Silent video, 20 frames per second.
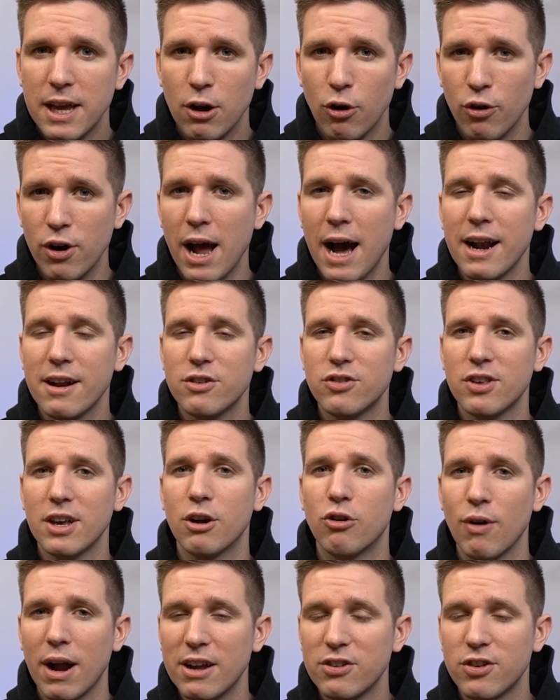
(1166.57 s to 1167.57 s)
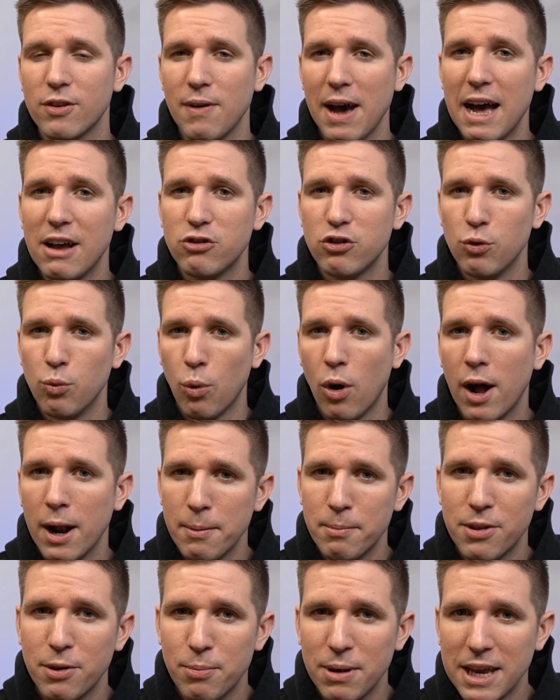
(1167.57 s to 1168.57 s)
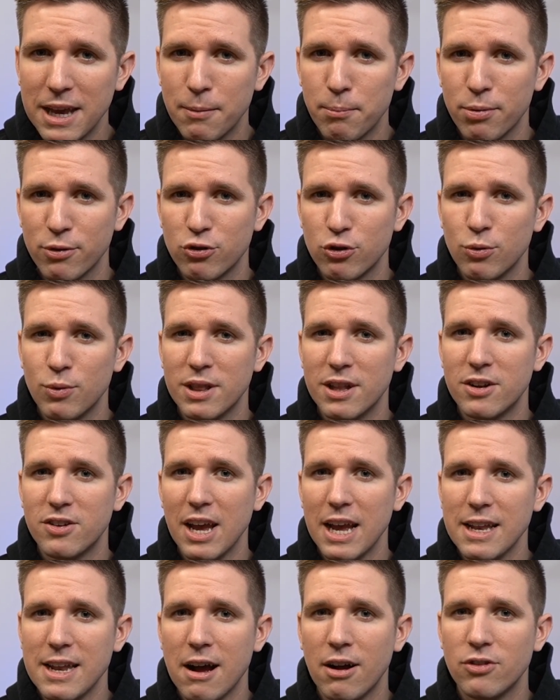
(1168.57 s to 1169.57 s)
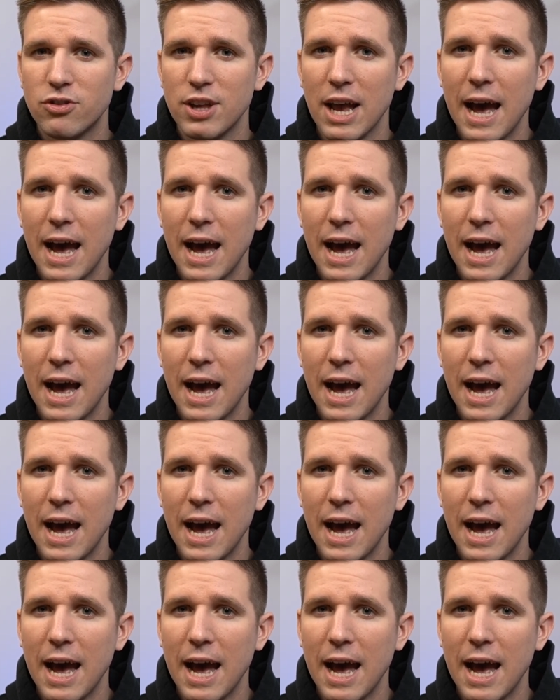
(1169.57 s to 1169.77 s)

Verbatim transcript: or not as aggressive as you want him to be in pursuing the takedowns,